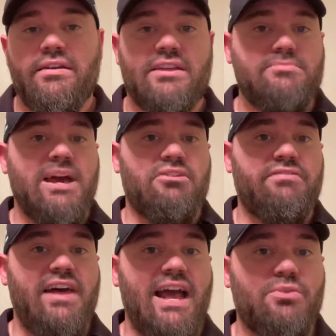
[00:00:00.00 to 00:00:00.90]
As a matter
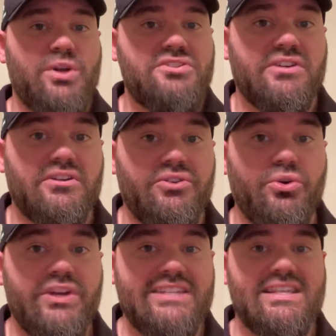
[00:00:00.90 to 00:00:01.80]
of fact, Western
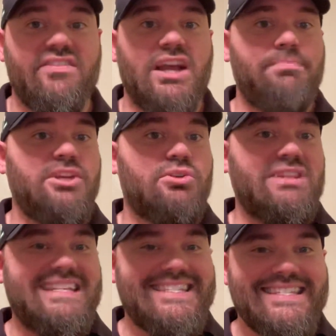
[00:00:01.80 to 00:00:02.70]
Illinois is giving up
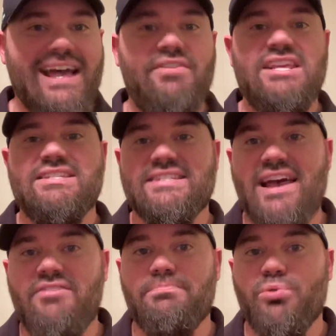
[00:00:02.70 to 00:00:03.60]
nearly
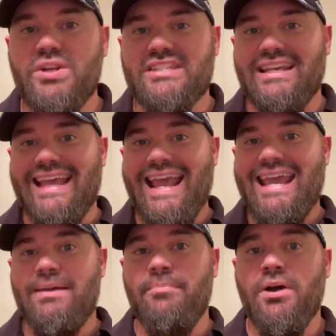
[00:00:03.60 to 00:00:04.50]
77 points a
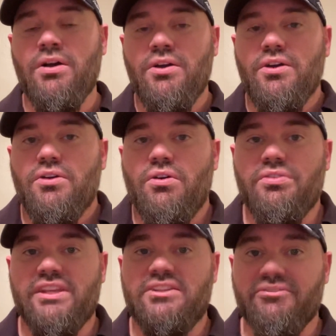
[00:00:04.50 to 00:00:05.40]
game
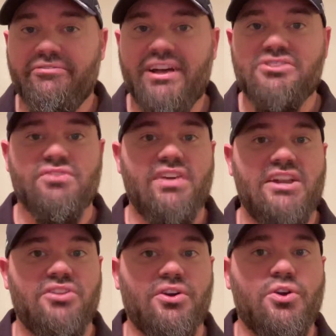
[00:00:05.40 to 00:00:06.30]
on the defensive
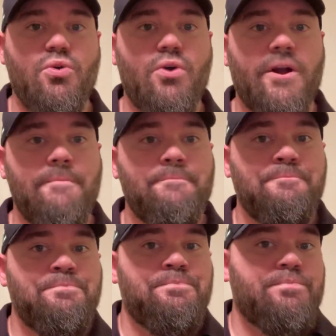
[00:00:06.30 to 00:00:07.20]
end of the court.
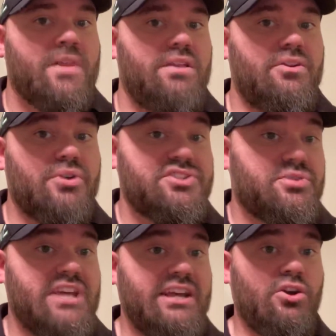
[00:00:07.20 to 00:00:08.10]
They're
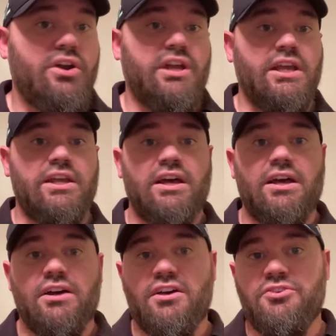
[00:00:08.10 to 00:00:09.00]
also taking on
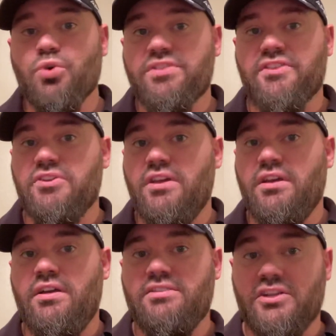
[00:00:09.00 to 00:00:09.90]
a
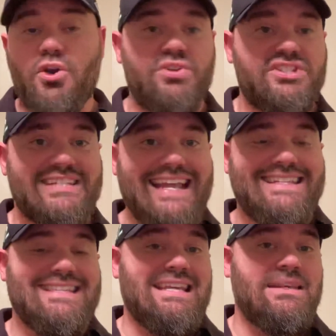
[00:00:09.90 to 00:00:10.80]
North Dakota
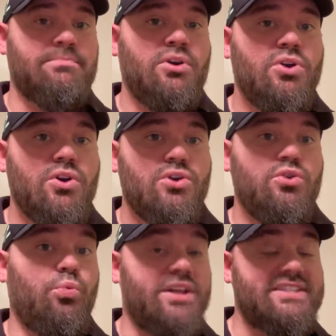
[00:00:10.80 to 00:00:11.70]
State team
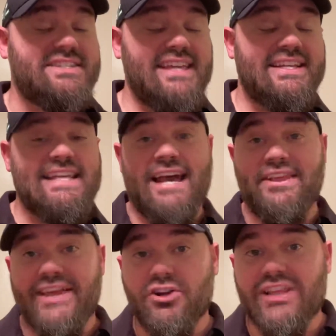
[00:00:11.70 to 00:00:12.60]
who won 6 out
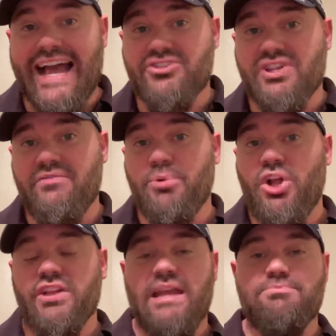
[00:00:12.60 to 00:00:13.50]
of their last 7
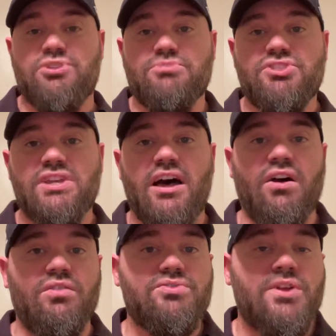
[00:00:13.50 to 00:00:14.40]
ball games
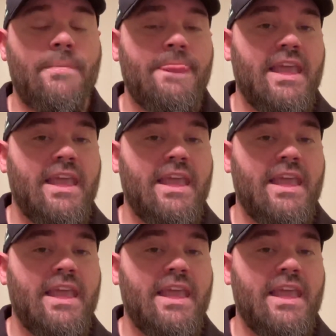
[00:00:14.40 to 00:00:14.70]
themselves,